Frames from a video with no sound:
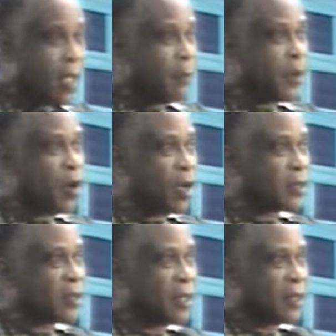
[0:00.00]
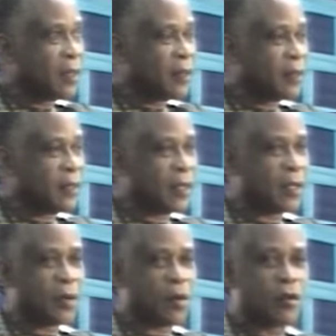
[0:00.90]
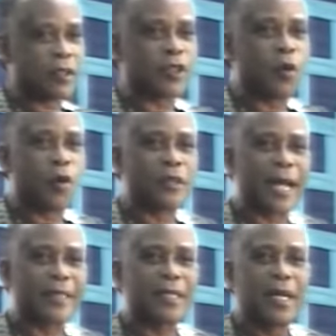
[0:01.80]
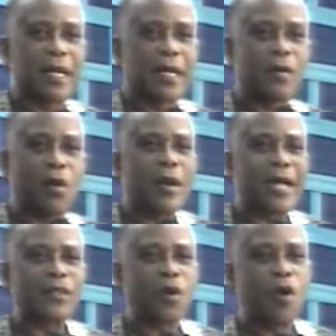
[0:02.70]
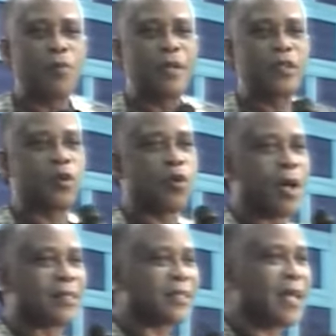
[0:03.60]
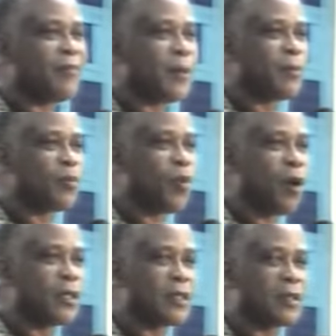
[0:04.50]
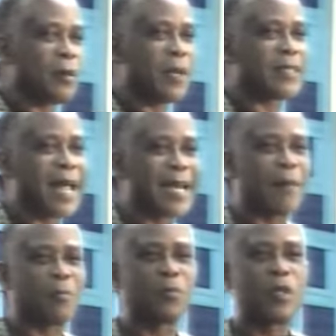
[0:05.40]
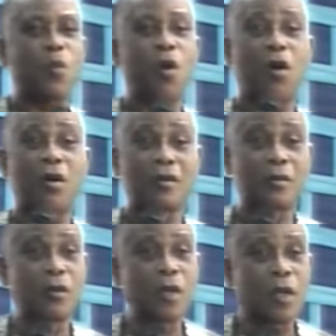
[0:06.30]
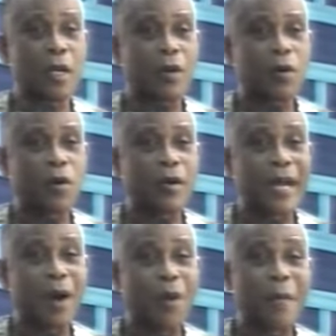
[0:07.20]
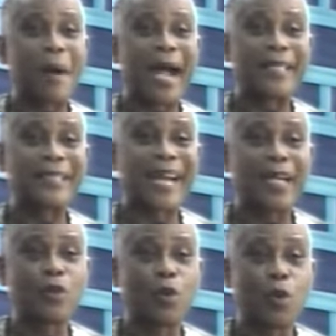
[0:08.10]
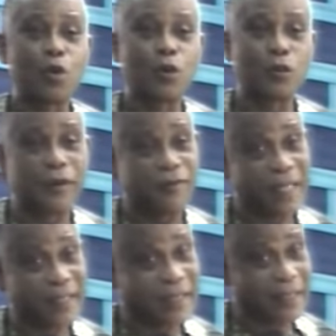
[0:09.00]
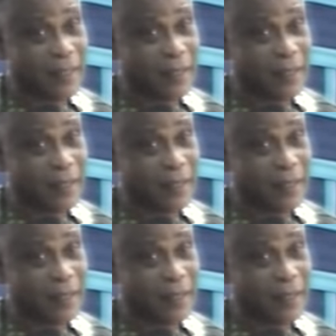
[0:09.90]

Because the connotation was that God has called me to go and serve him in one, his place, and I'm the one running away by trying to go to university.